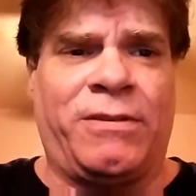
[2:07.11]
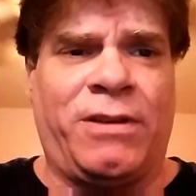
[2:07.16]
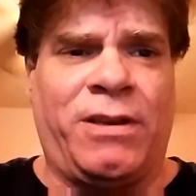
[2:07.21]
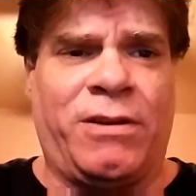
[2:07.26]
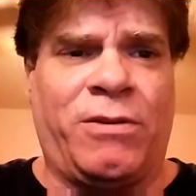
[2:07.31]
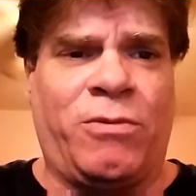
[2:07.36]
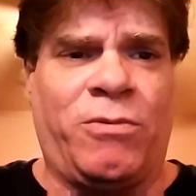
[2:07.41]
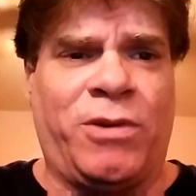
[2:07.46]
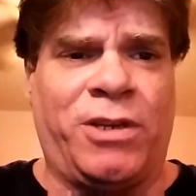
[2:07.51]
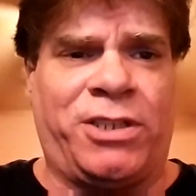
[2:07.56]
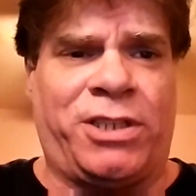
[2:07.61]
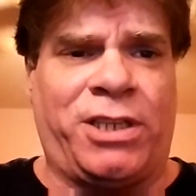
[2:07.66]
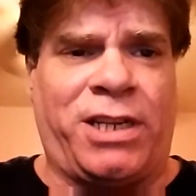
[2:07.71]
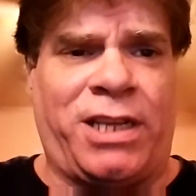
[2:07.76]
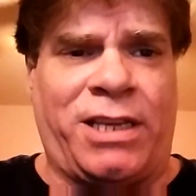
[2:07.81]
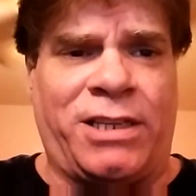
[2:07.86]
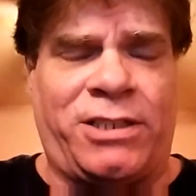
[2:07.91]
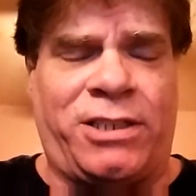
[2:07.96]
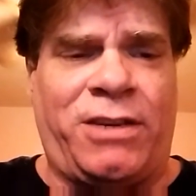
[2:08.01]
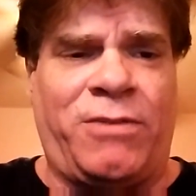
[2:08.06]
Was it
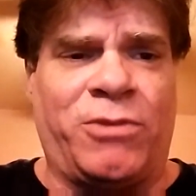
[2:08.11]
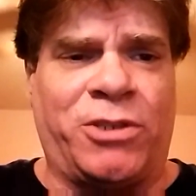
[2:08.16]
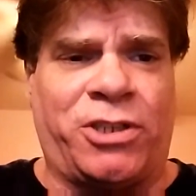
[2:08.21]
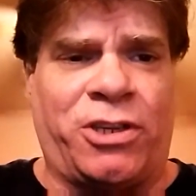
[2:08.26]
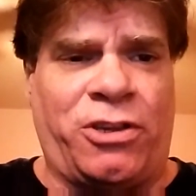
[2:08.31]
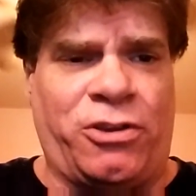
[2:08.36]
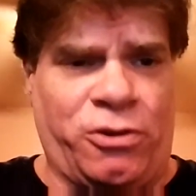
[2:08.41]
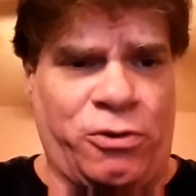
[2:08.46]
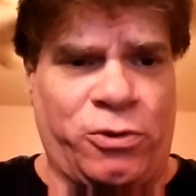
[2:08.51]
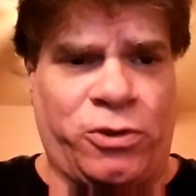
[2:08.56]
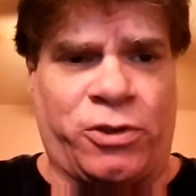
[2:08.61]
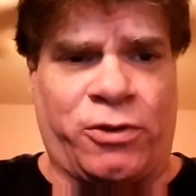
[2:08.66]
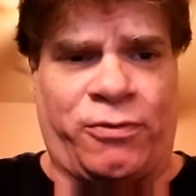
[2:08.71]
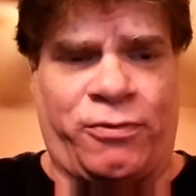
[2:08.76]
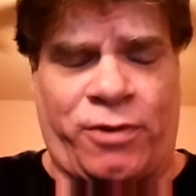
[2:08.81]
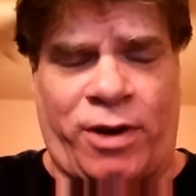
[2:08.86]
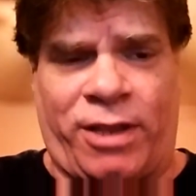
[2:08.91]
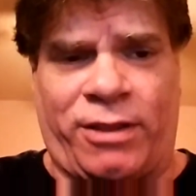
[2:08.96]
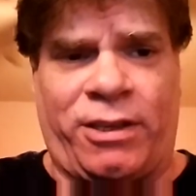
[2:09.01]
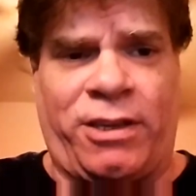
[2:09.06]
easy? Was it
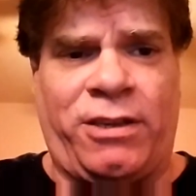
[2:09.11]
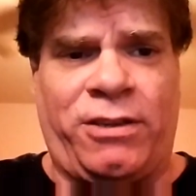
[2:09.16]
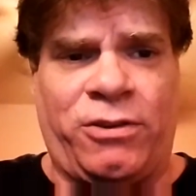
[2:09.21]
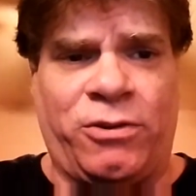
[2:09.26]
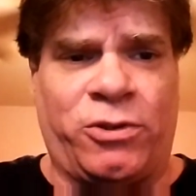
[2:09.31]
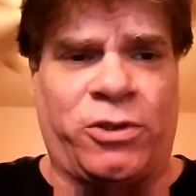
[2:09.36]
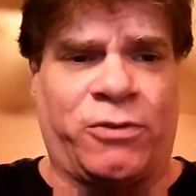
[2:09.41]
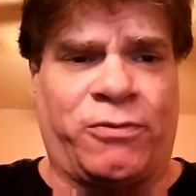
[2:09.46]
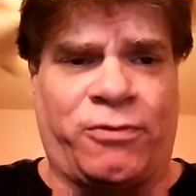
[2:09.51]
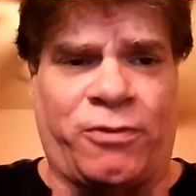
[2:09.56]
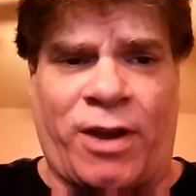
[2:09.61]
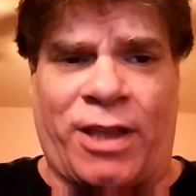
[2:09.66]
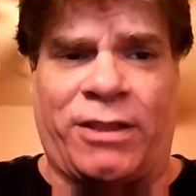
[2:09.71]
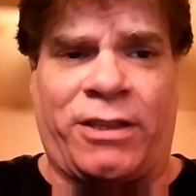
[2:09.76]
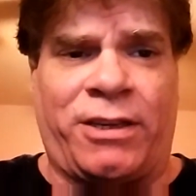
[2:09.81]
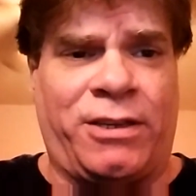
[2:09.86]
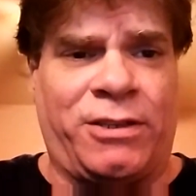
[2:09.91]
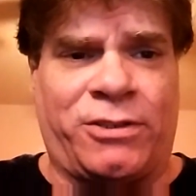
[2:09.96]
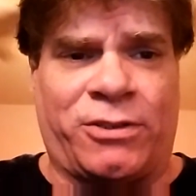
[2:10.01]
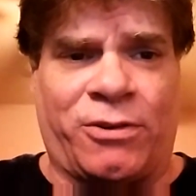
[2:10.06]
user-friendly?
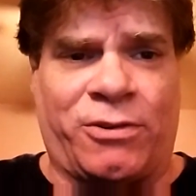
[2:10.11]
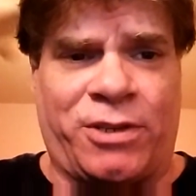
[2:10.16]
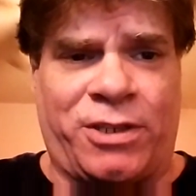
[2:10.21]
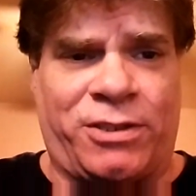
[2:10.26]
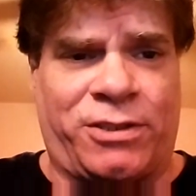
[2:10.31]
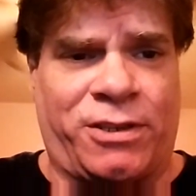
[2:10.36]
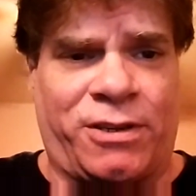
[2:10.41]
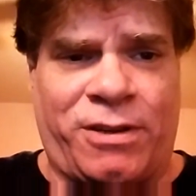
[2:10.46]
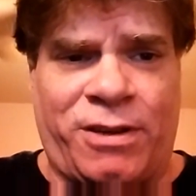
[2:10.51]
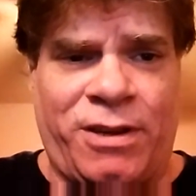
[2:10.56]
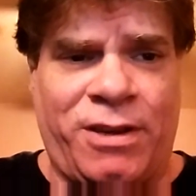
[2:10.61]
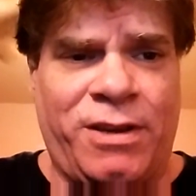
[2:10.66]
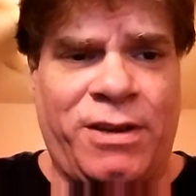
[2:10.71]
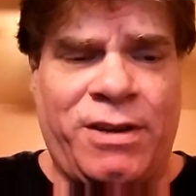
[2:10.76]
User-friendly is always a